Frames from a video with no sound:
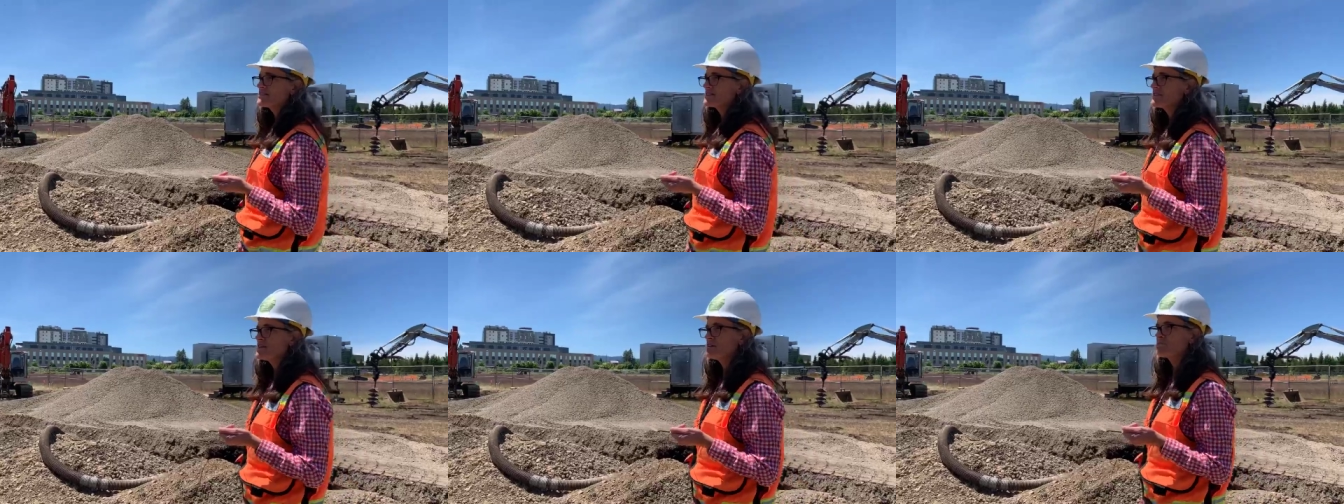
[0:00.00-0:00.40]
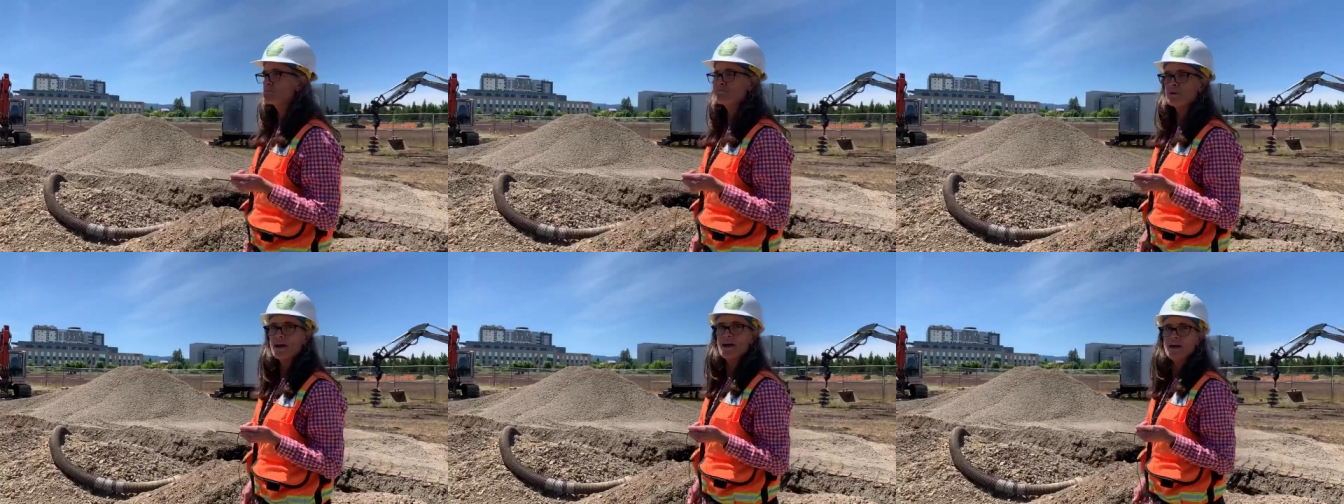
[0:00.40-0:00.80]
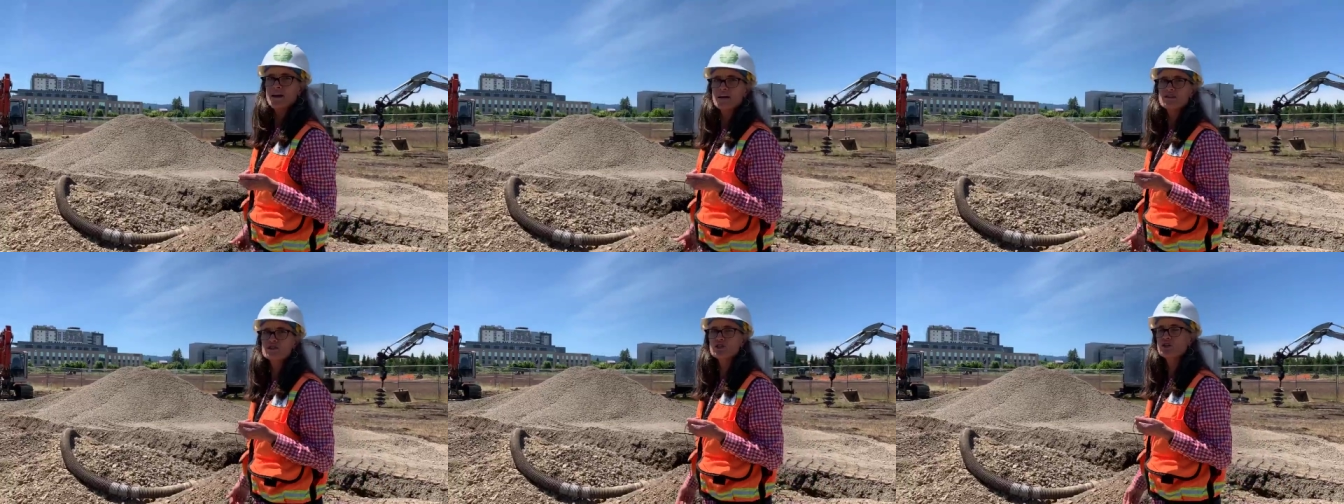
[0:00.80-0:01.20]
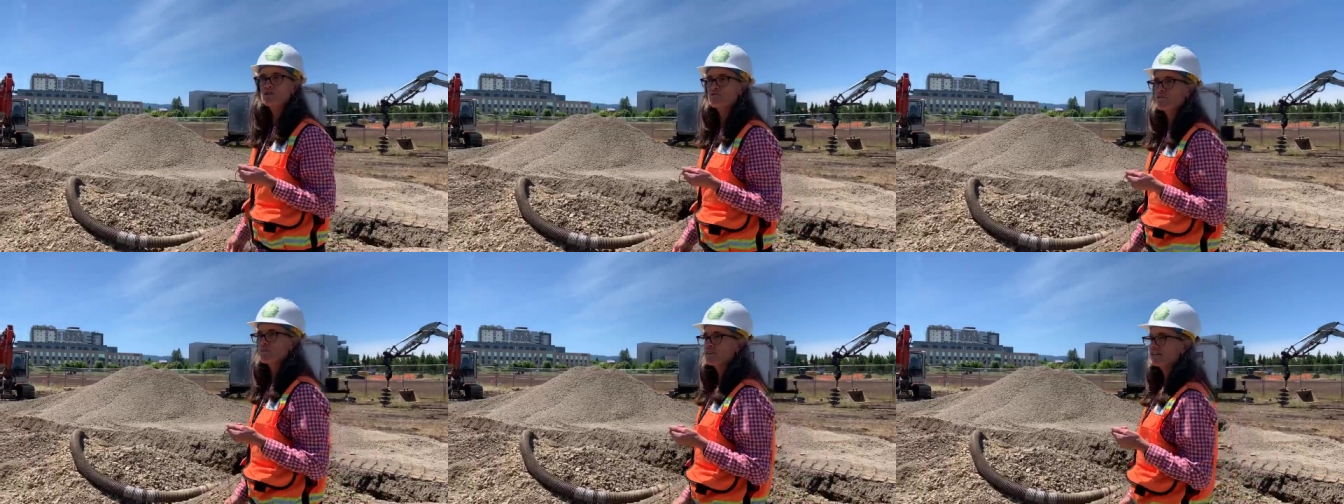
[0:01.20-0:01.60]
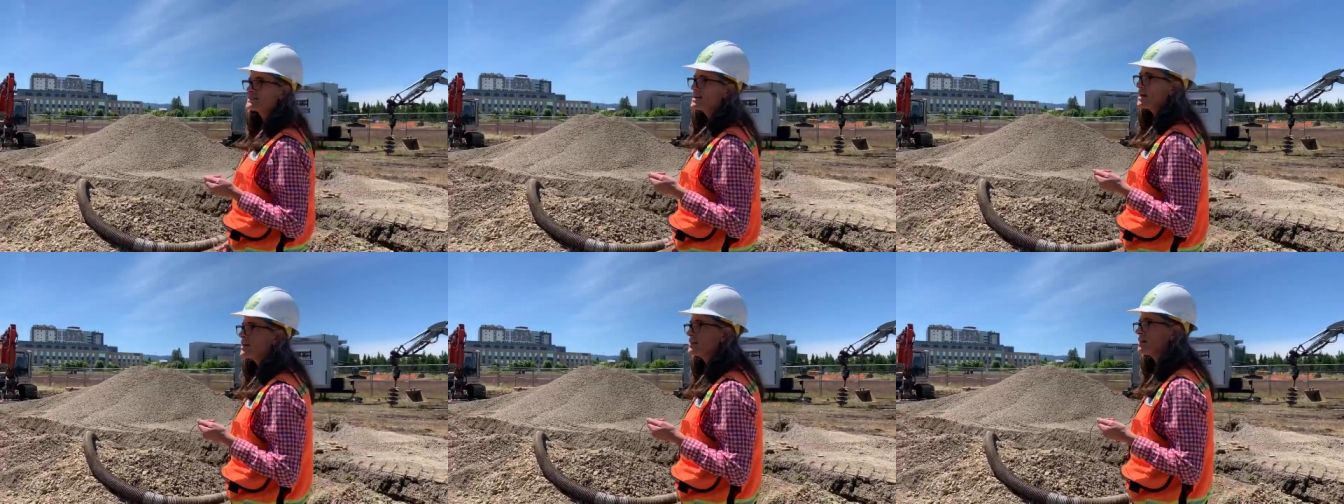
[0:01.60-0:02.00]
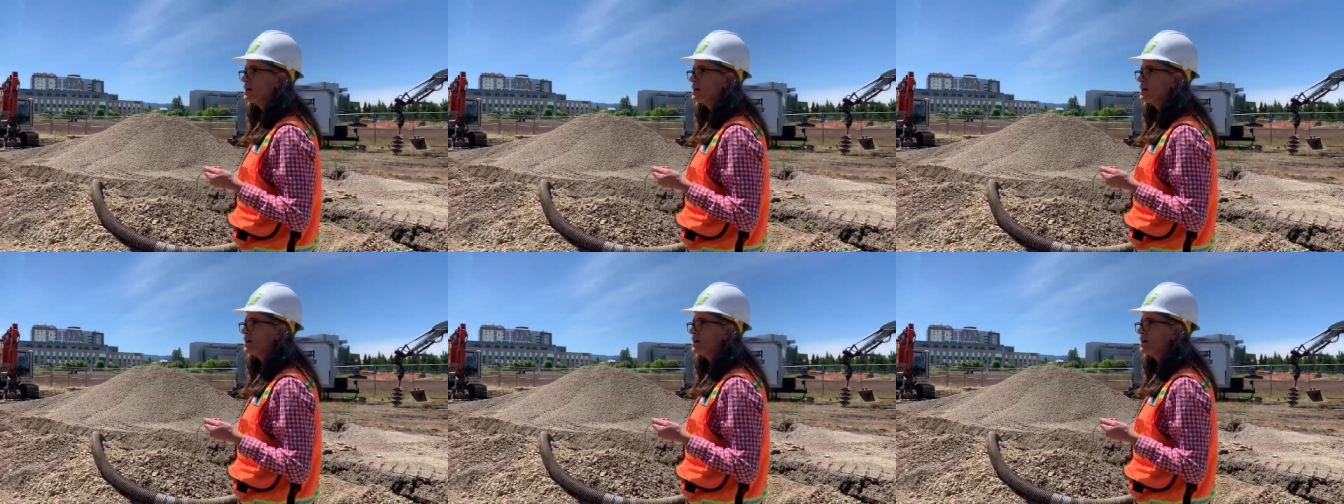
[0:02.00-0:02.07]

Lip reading: steep bank is good for the site.